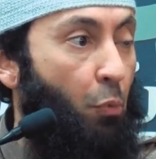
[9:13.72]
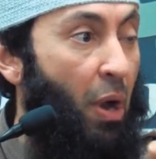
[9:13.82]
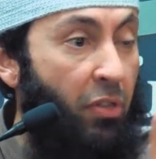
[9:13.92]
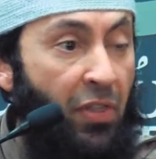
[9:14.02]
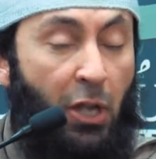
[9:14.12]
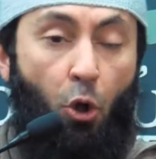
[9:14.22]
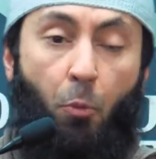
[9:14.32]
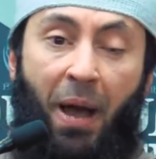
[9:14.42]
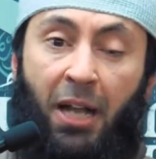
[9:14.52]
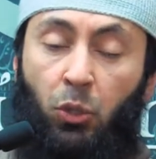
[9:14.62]
rather than
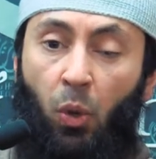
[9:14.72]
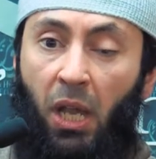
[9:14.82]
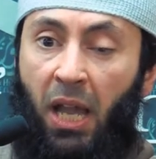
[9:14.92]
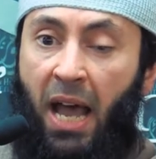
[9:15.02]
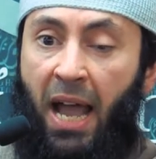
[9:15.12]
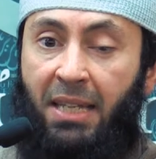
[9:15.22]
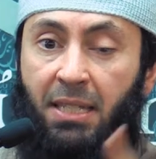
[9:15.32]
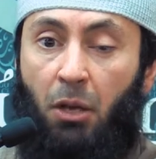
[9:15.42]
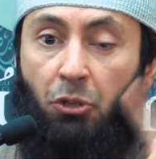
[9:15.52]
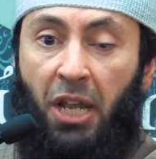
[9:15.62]
go back to Allah
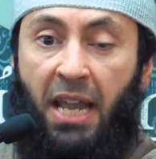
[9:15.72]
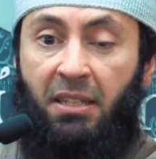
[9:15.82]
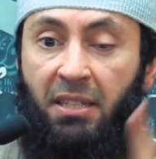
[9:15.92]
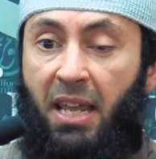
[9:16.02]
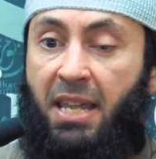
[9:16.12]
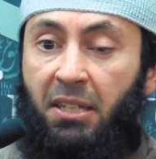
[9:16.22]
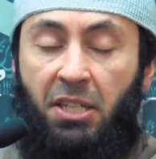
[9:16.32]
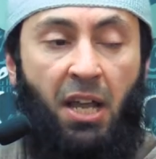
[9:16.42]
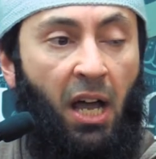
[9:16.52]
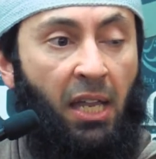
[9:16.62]
Azza wa Jalla and say,
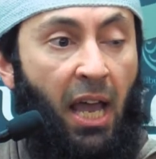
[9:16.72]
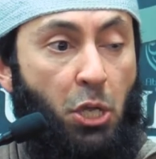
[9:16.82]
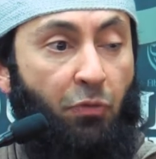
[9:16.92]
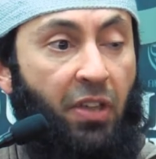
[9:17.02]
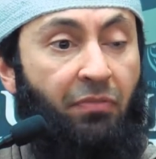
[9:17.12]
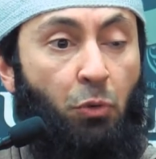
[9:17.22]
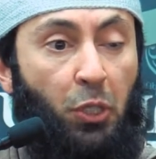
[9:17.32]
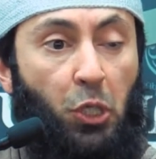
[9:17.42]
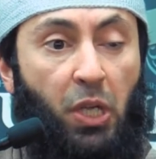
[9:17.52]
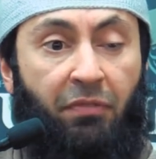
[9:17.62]
Yes, Ya Allah, you've given
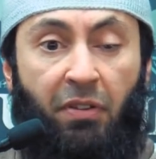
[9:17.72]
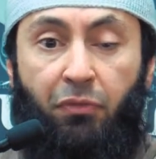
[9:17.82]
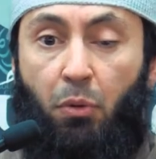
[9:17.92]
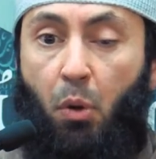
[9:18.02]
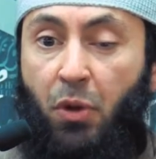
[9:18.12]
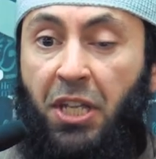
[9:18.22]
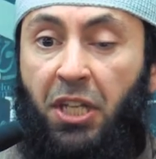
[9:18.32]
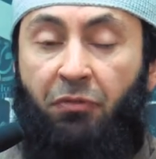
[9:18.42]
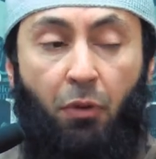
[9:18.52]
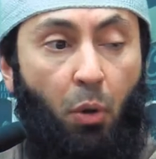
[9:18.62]
what you've given for a
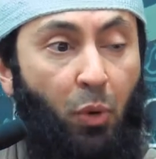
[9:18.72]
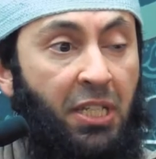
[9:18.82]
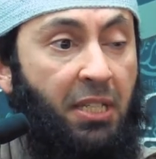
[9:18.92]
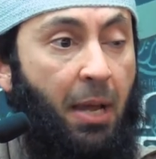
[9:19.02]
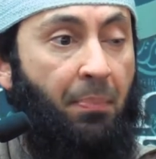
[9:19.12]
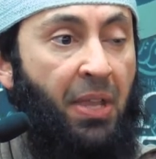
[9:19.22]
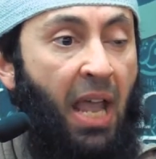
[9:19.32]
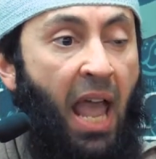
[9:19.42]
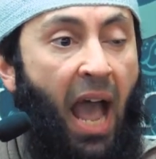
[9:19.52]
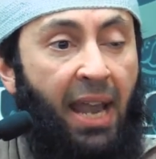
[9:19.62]
reason, for a wisdom.
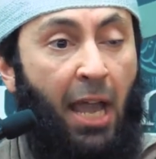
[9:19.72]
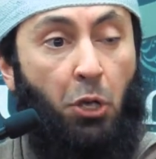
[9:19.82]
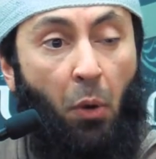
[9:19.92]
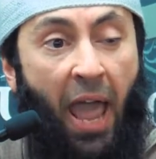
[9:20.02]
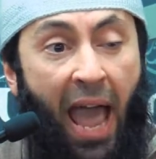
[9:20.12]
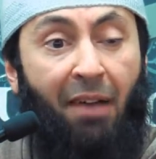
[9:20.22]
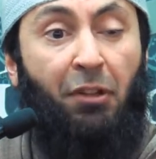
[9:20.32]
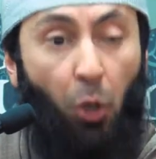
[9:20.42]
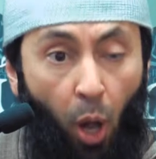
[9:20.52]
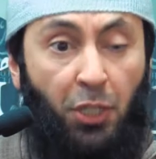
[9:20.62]
And I don't have
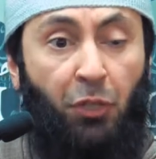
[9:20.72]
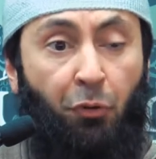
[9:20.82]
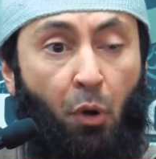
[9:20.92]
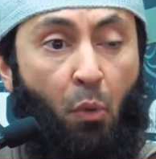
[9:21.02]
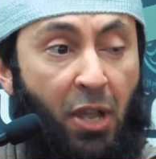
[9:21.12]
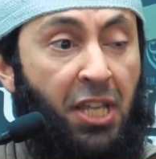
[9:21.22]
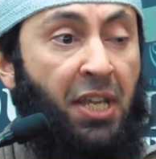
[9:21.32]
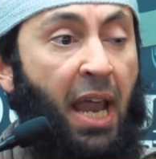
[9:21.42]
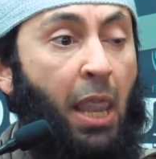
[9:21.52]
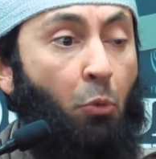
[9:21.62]
it also for a
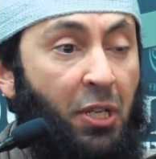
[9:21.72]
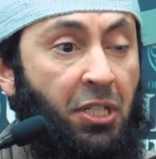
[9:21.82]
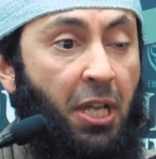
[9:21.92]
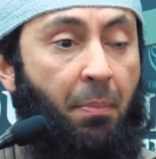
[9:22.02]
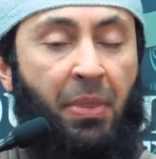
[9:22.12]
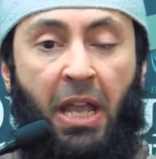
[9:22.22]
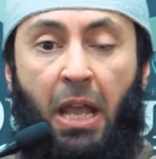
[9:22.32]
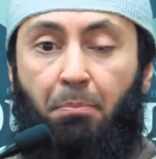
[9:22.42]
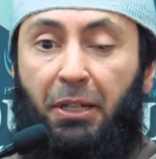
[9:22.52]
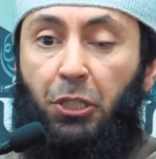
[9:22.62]
reason and a wisdom.
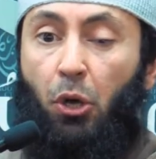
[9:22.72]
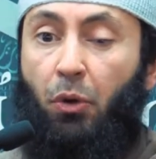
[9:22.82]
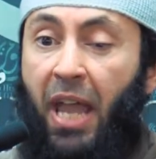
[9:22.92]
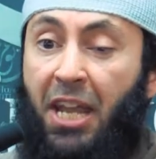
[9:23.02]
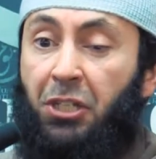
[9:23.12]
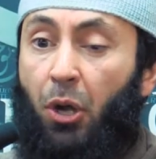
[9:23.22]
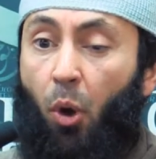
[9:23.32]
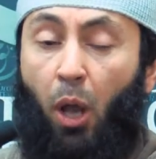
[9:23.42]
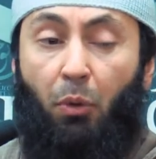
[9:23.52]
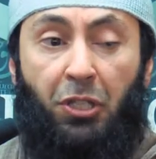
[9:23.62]
But your gates are
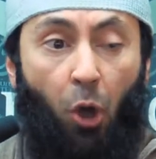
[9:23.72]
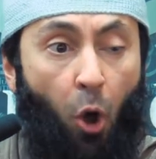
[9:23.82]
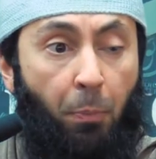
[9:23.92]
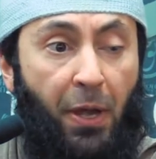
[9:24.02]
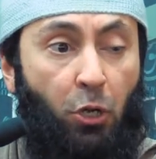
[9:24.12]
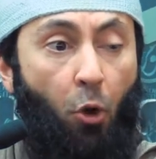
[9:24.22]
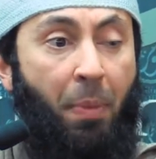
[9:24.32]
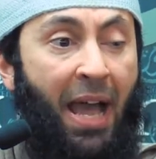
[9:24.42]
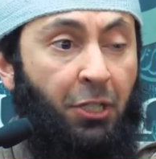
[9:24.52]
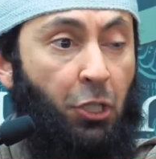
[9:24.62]
always open. Go
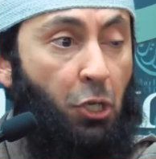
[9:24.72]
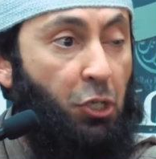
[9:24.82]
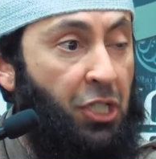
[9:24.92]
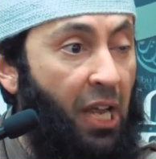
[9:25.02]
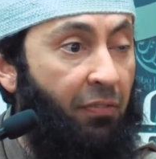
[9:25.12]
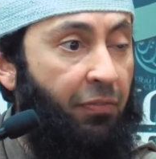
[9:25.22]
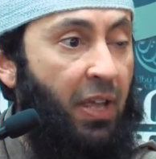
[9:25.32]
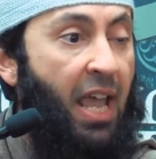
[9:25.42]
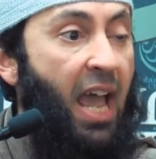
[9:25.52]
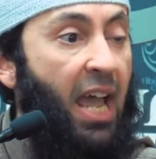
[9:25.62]
back to yourself,
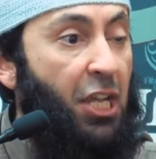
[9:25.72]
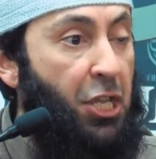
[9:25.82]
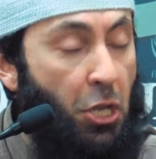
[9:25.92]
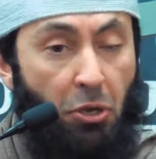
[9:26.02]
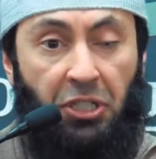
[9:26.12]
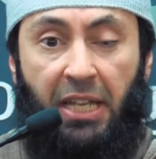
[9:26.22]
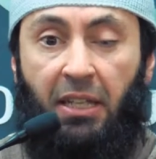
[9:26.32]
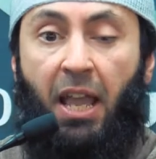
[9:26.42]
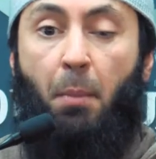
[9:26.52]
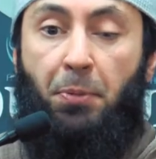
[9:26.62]
accuse it,
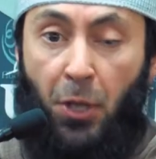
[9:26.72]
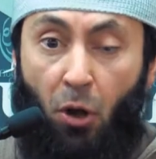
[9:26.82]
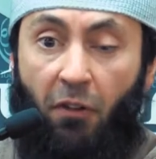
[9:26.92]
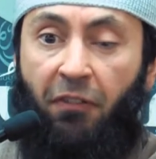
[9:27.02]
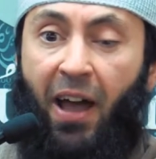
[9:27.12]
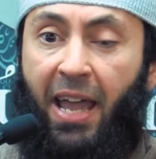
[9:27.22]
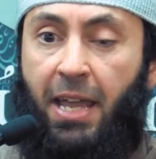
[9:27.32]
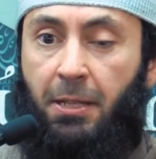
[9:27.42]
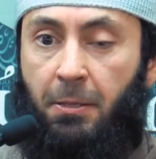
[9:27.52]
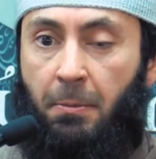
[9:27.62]
purify
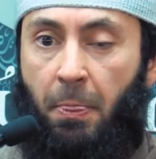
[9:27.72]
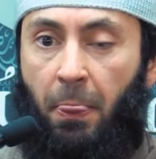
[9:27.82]
it,